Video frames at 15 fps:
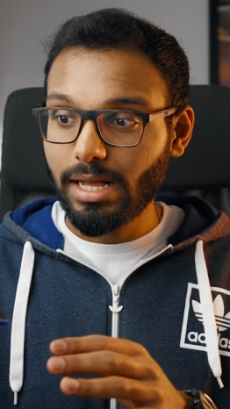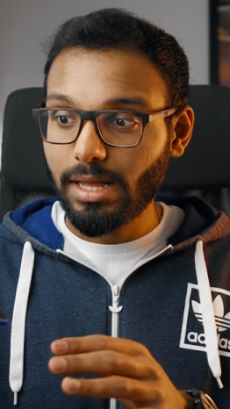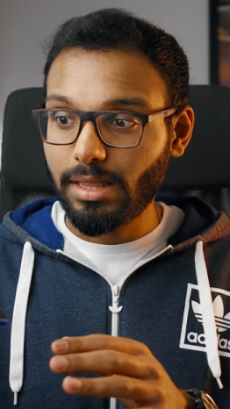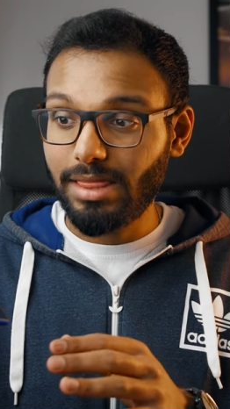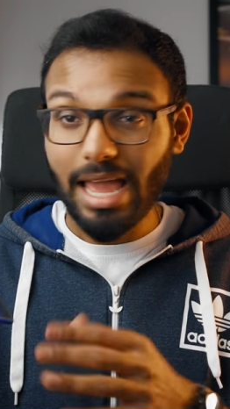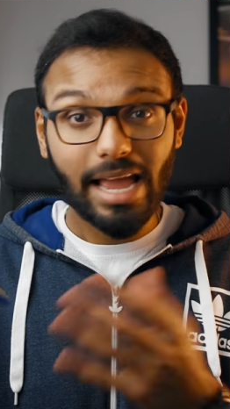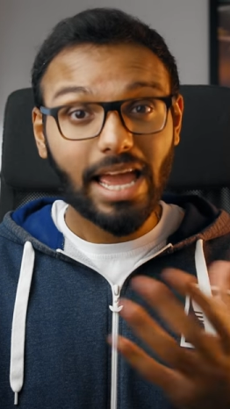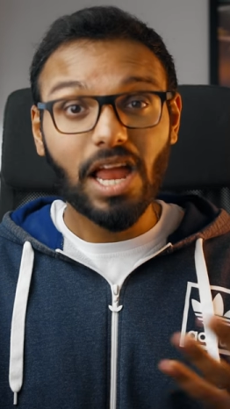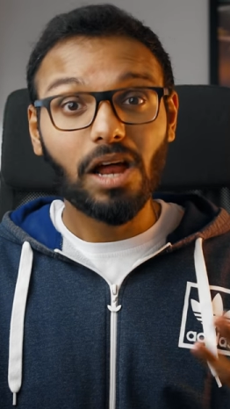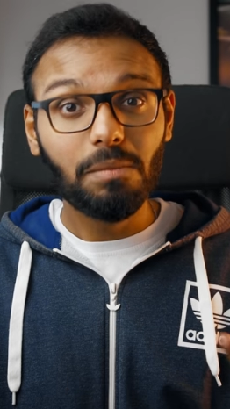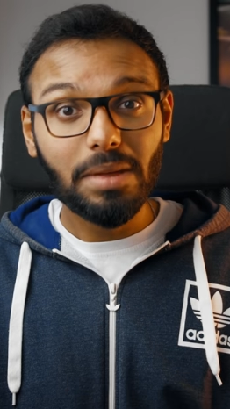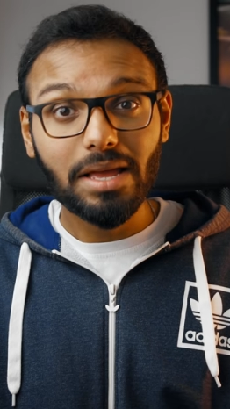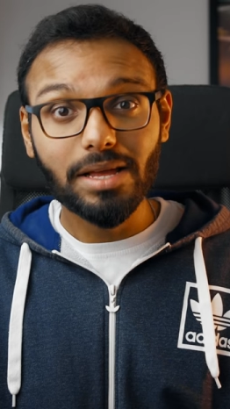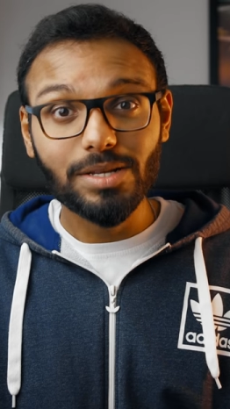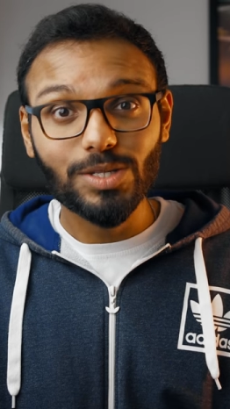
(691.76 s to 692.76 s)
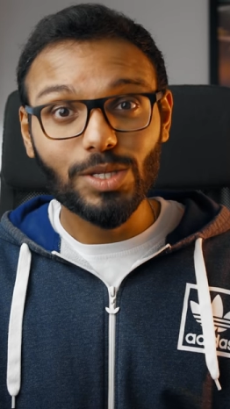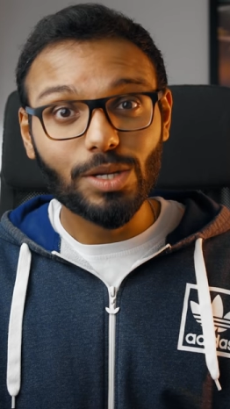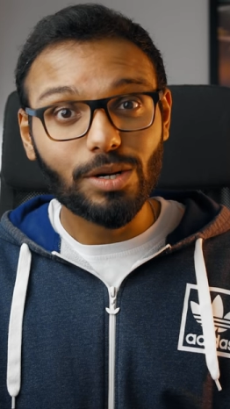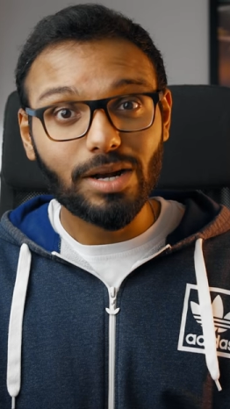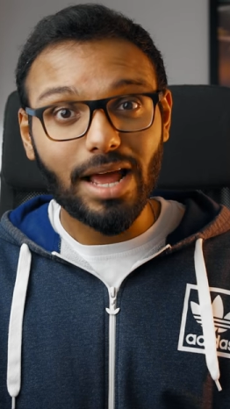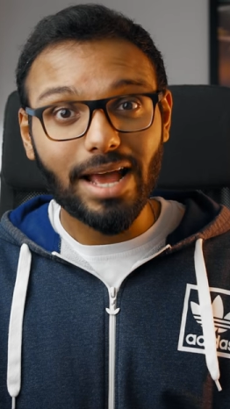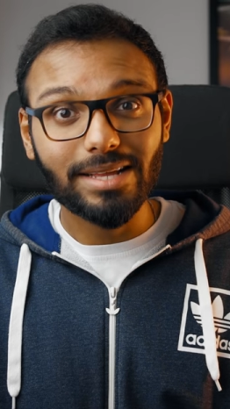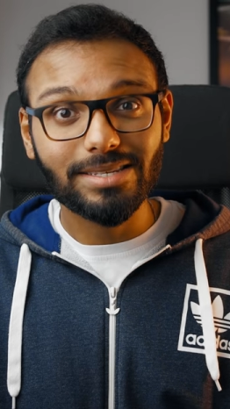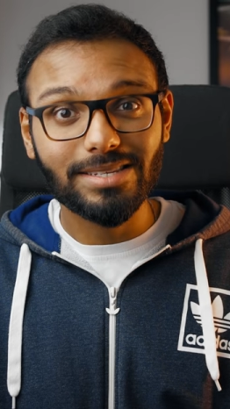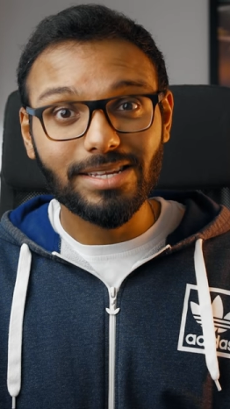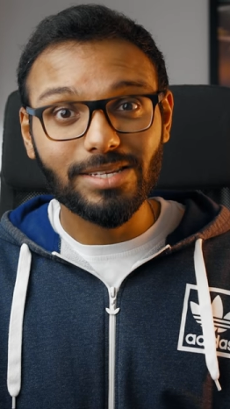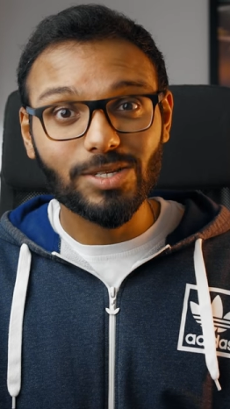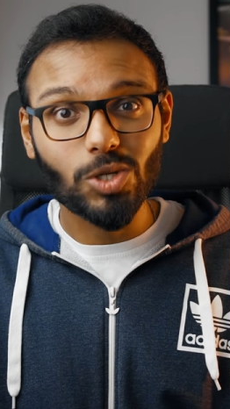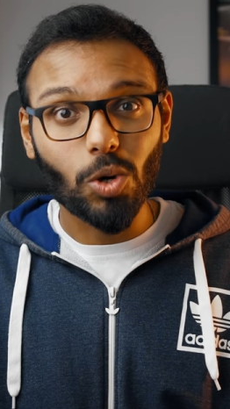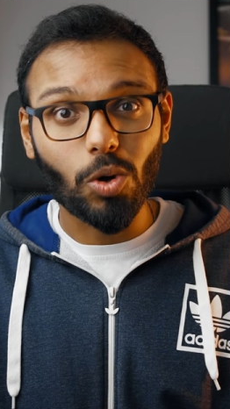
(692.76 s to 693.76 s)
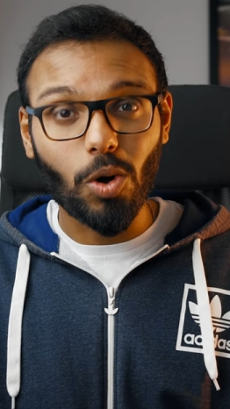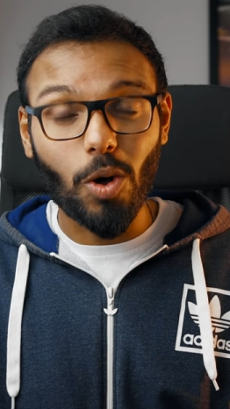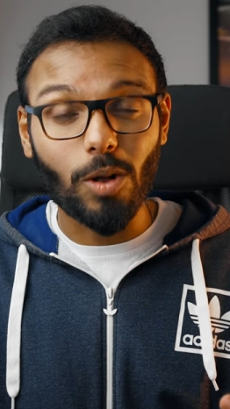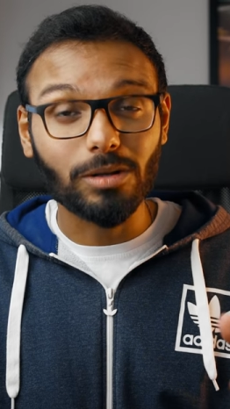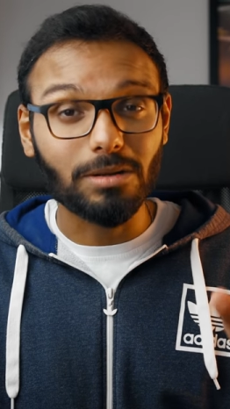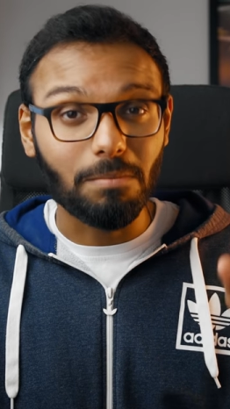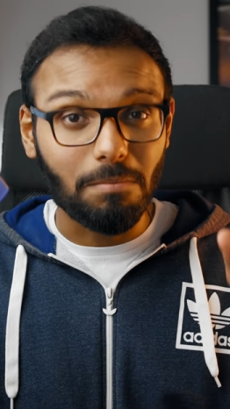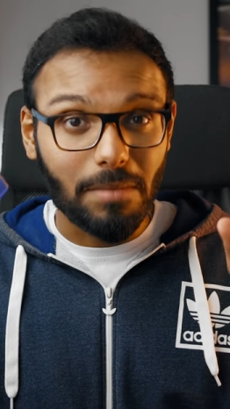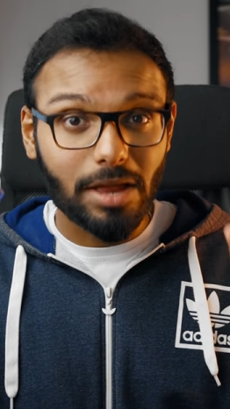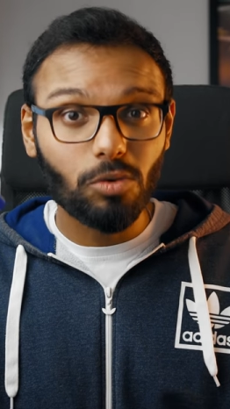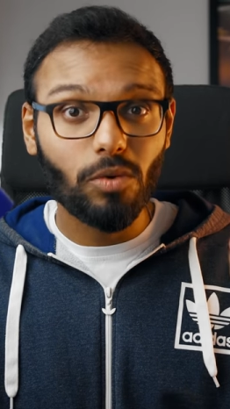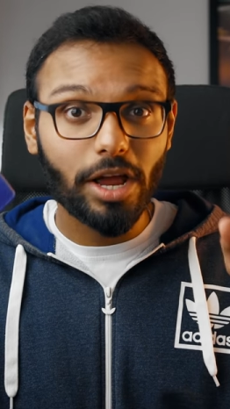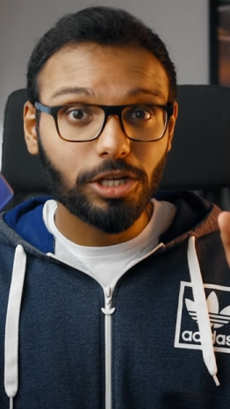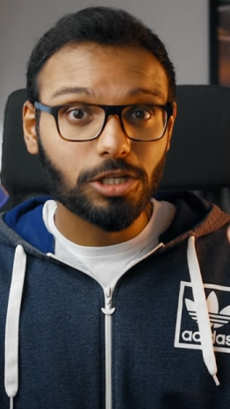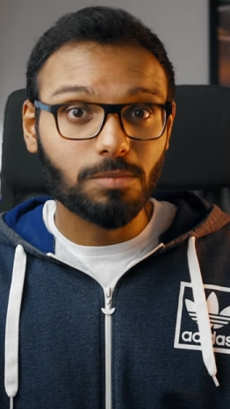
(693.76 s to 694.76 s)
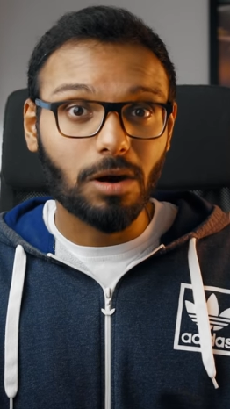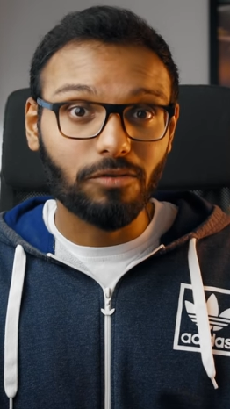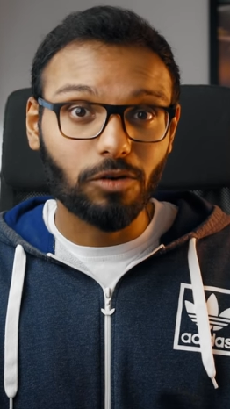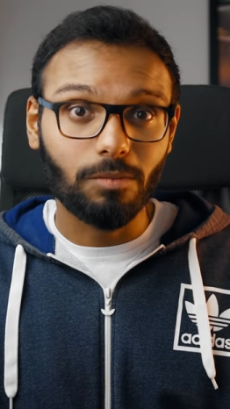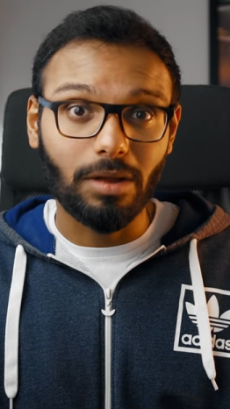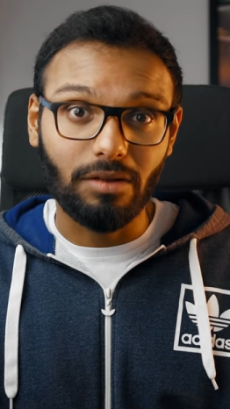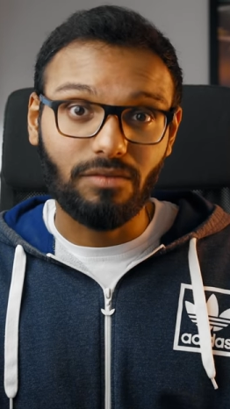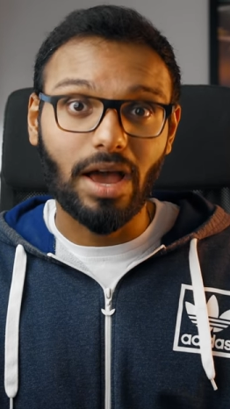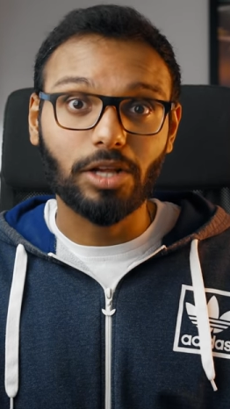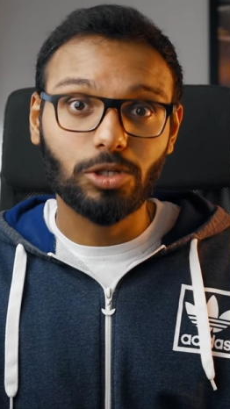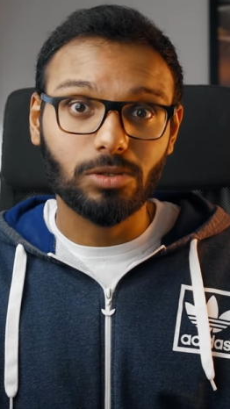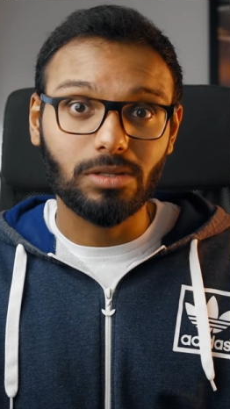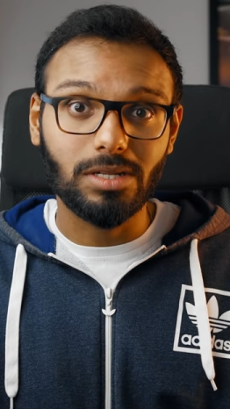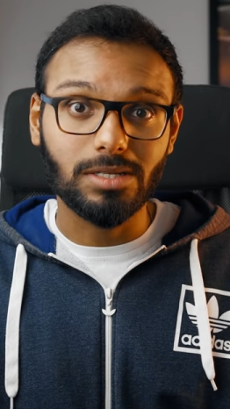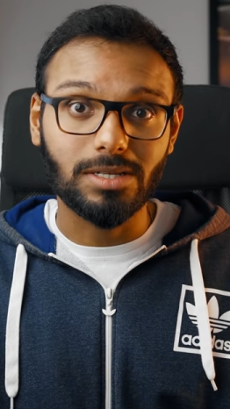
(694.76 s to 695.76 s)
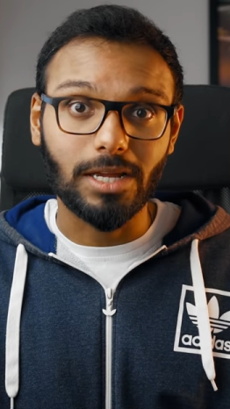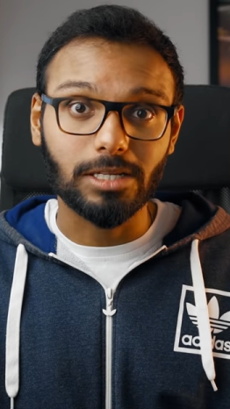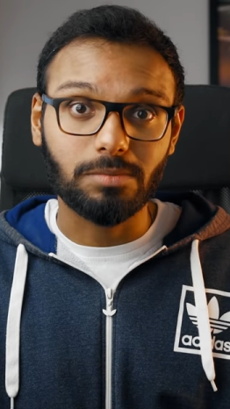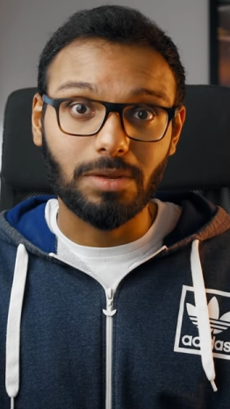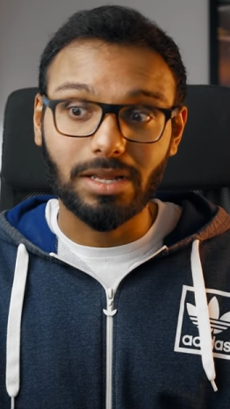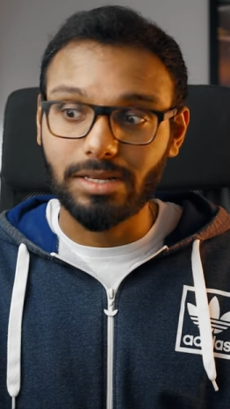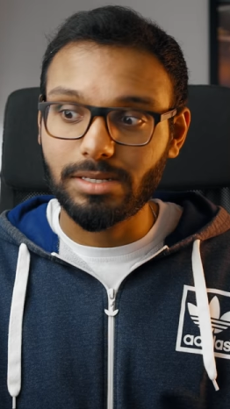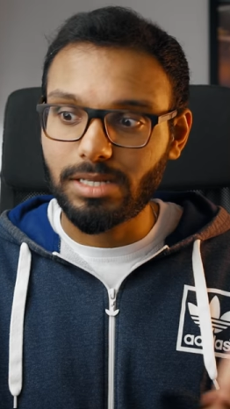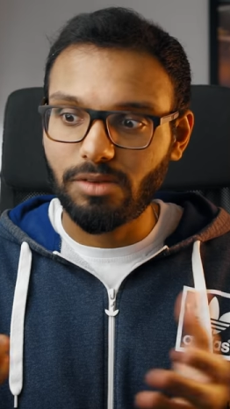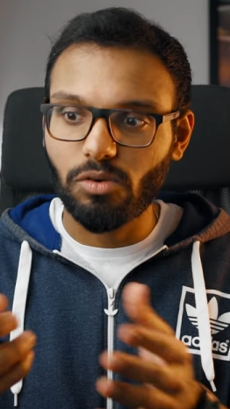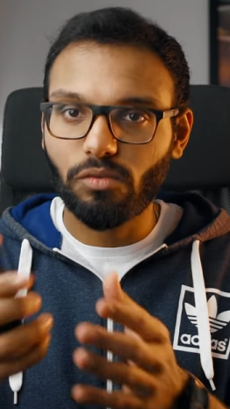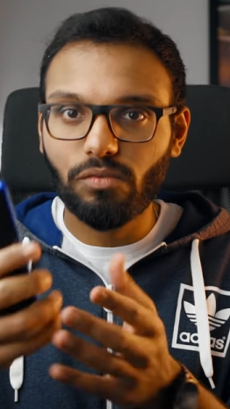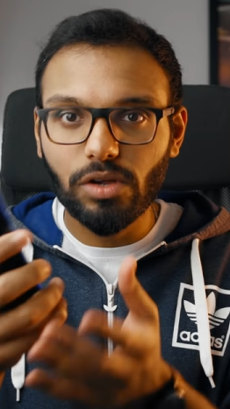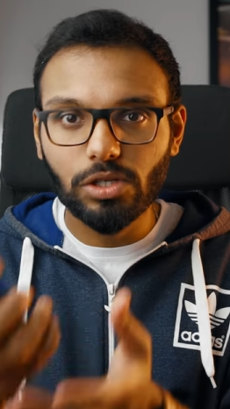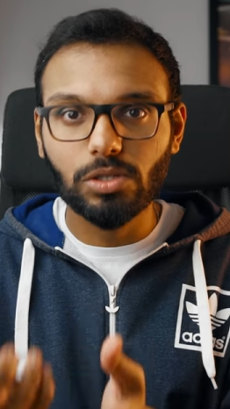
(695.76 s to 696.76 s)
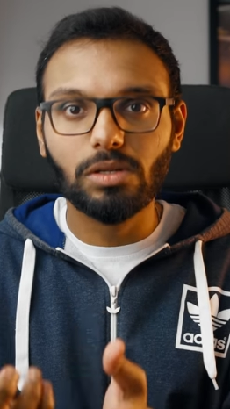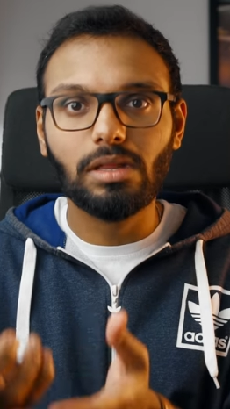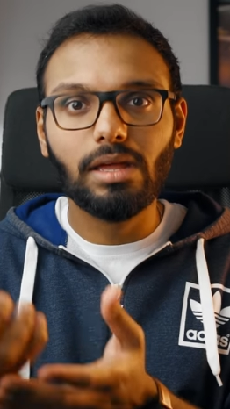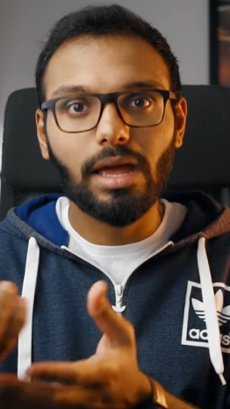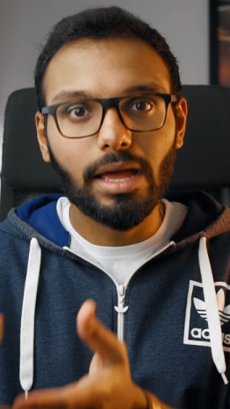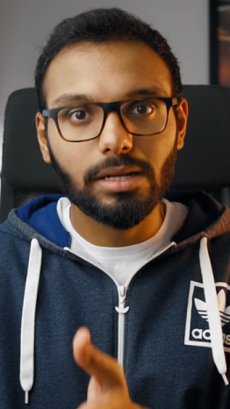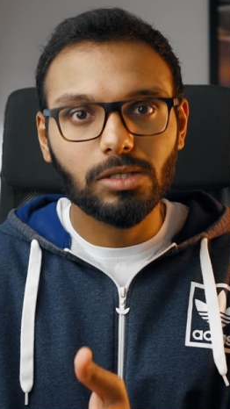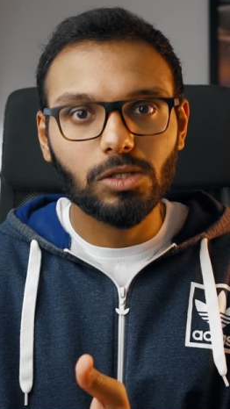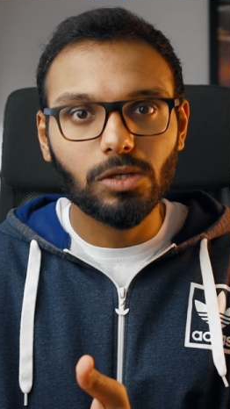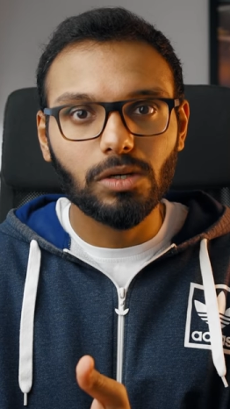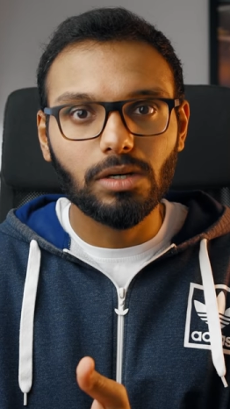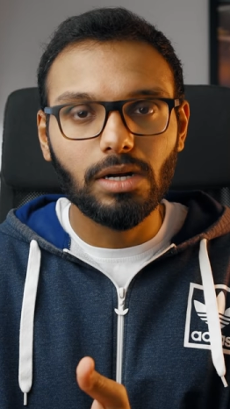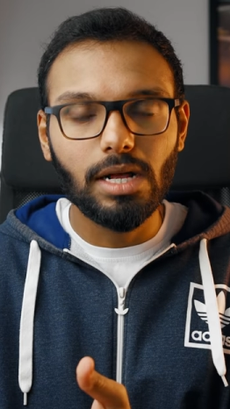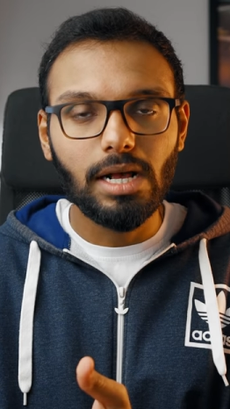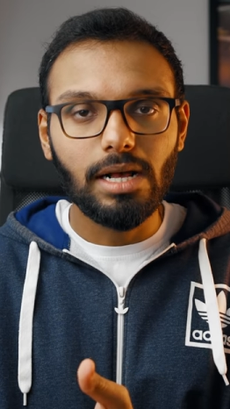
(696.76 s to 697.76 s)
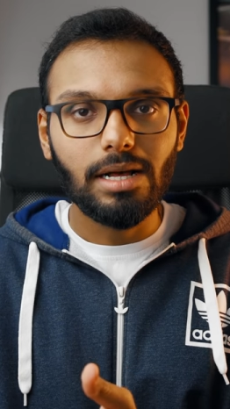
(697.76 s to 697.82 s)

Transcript: they cannot be considered as the so-called mid-range smartphone manufacturer these days because they've officially entered